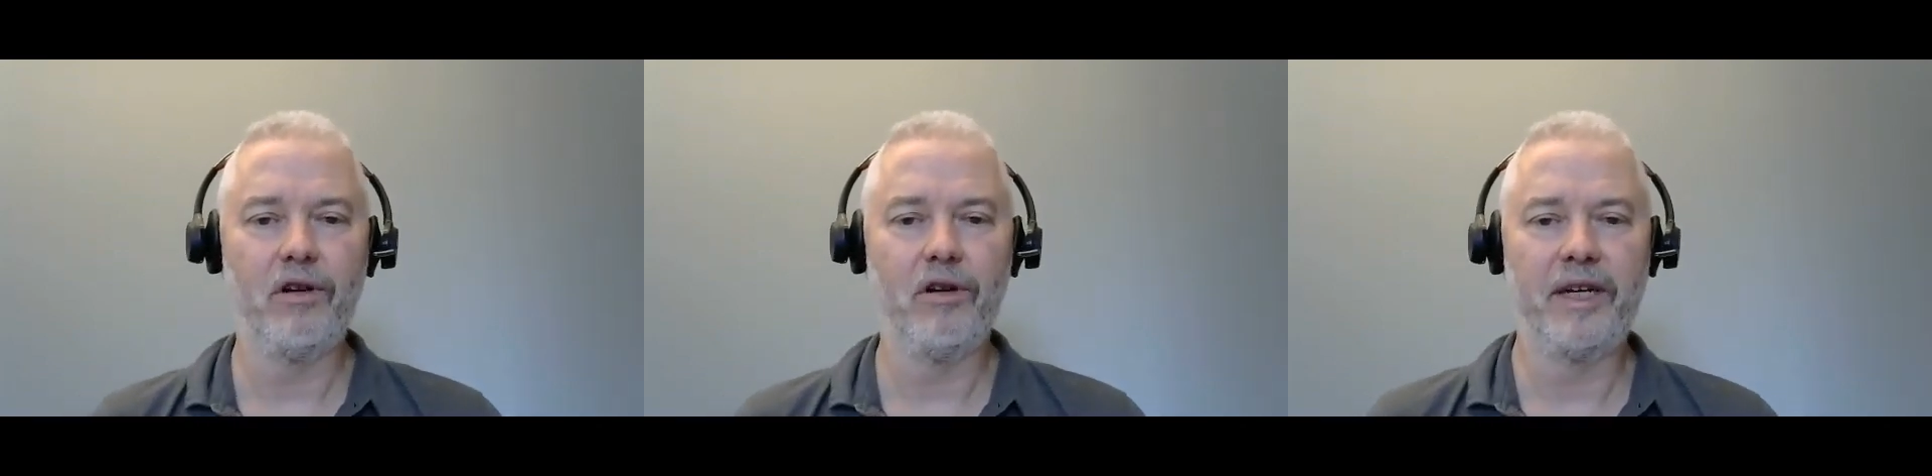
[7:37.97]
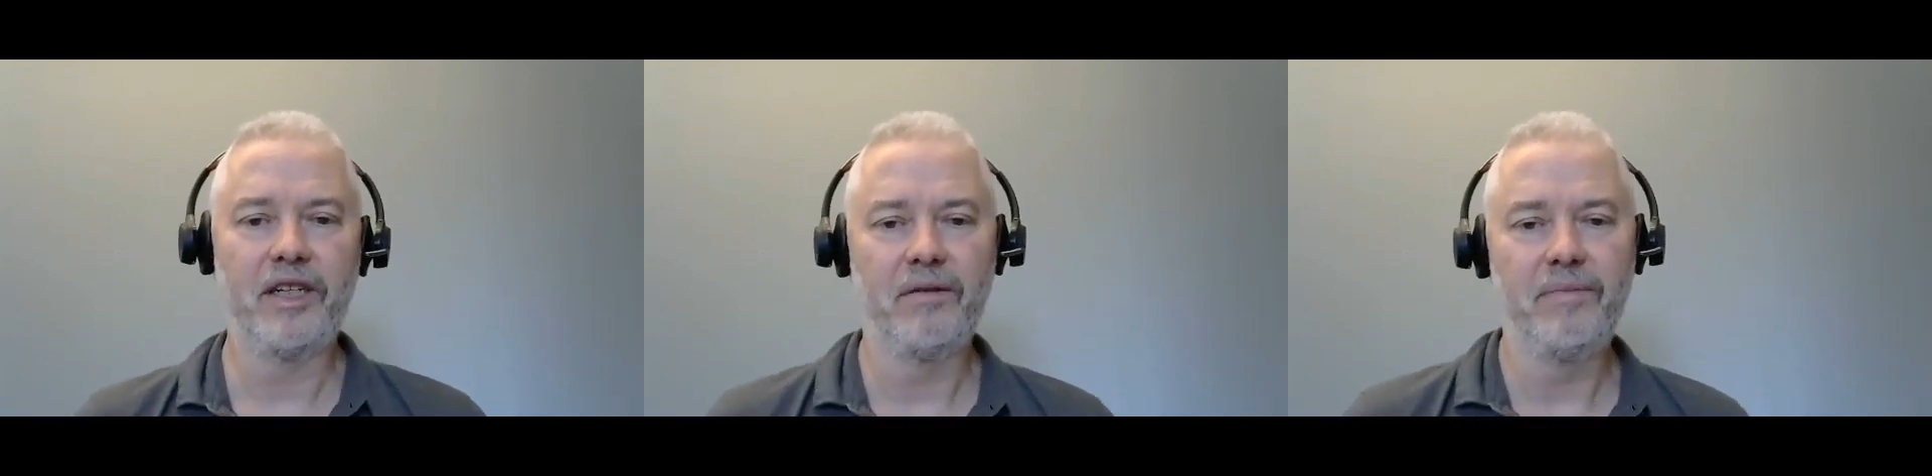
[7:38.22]

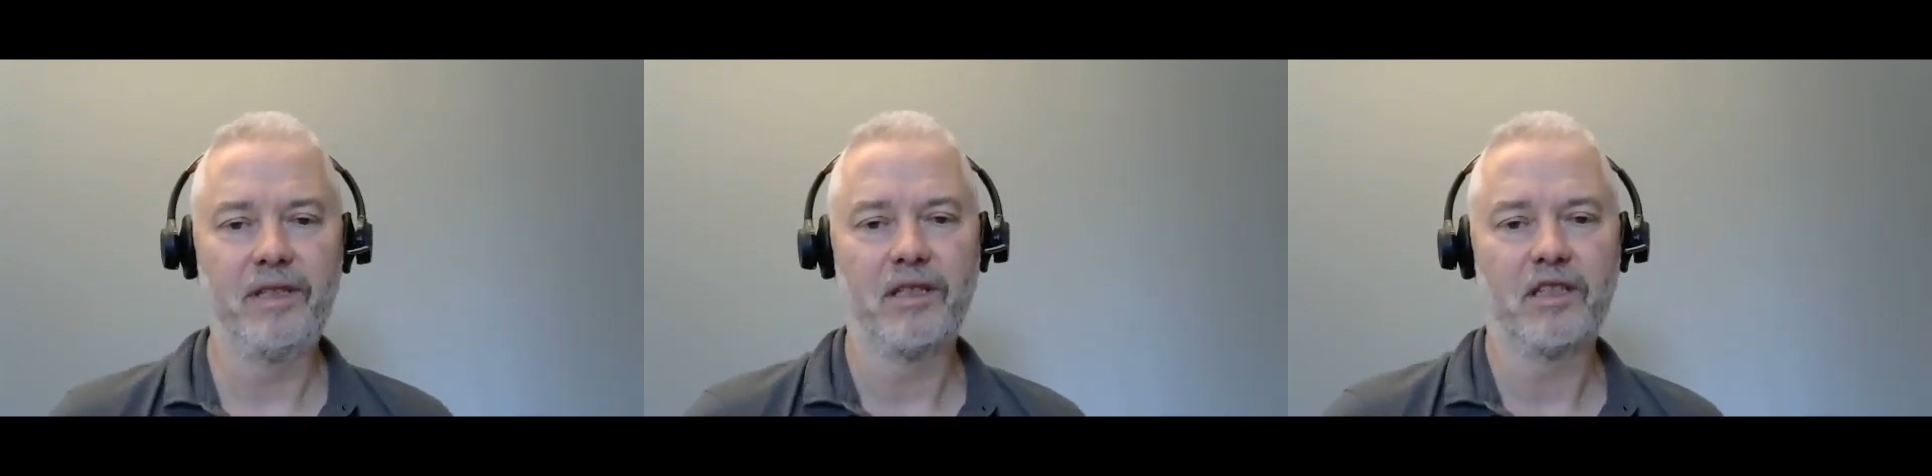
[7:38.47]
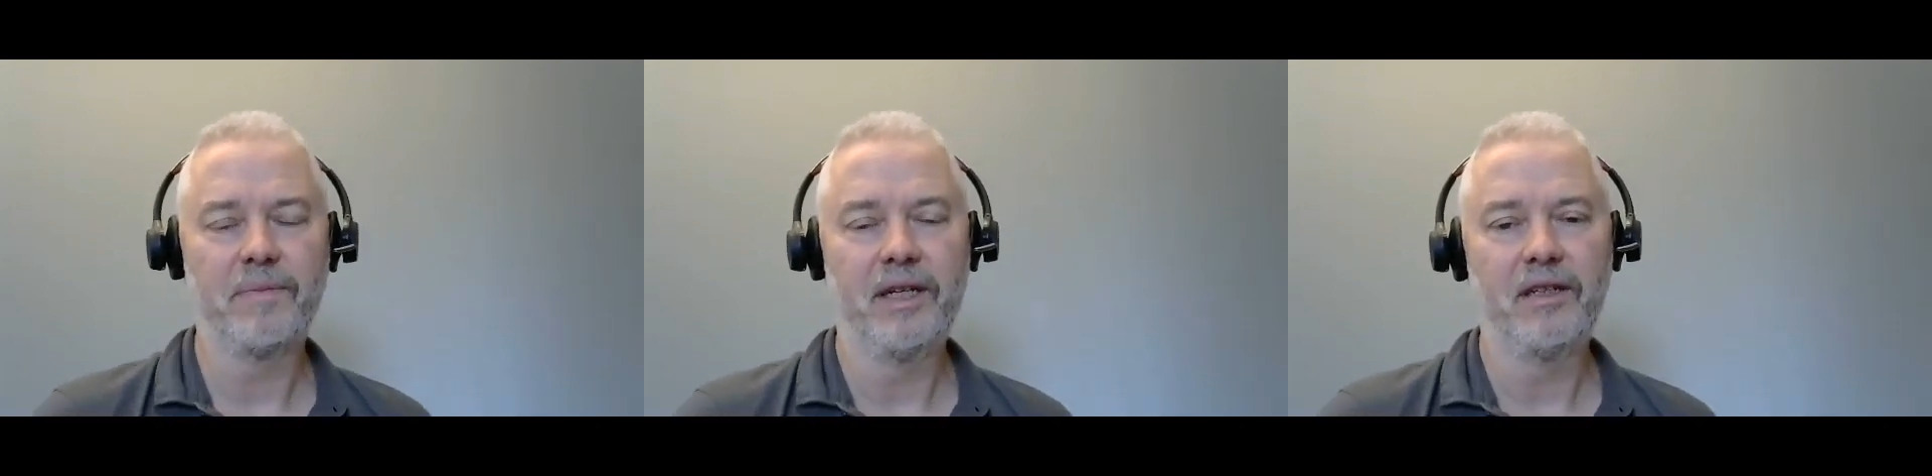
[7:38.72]
the
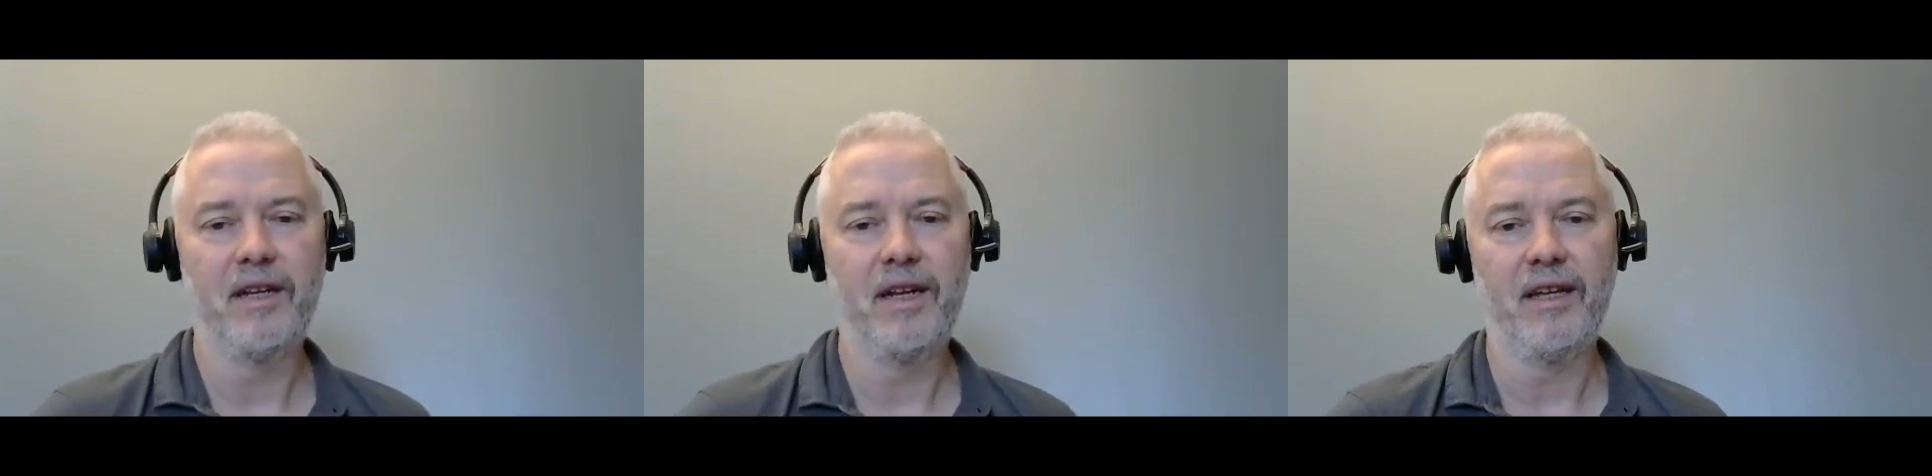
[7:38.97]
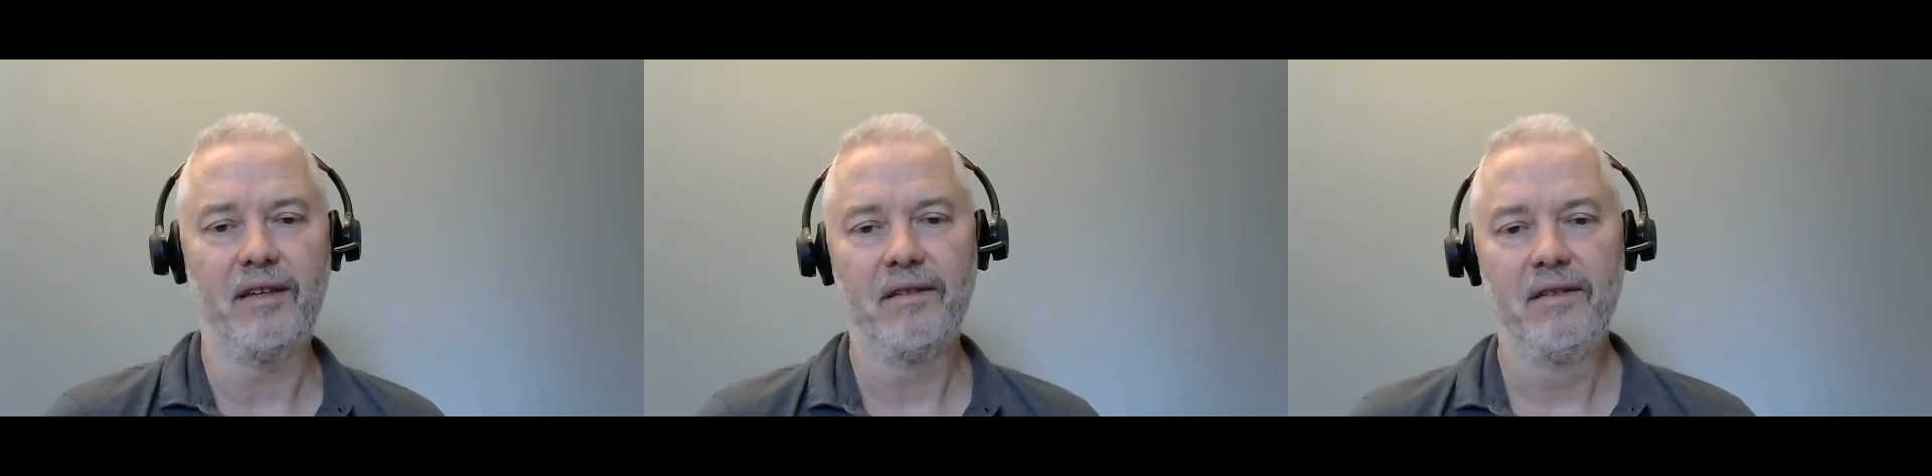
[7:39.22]
automation business being
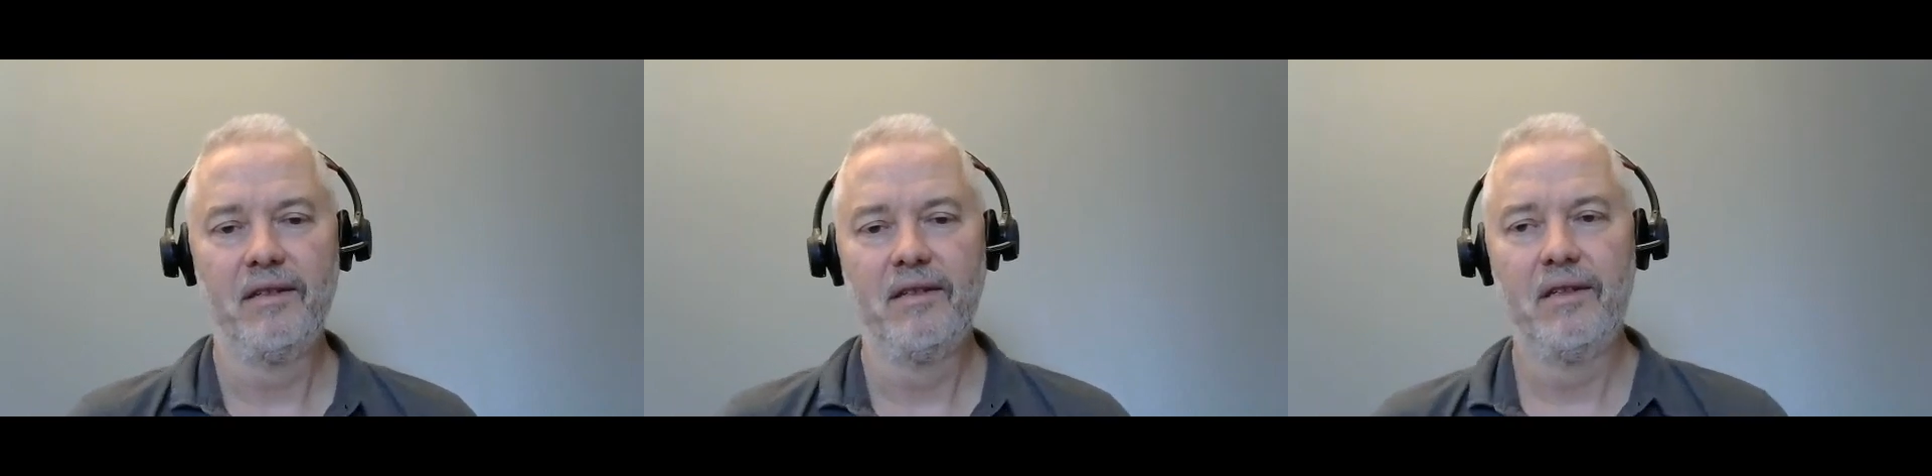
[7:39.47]
today.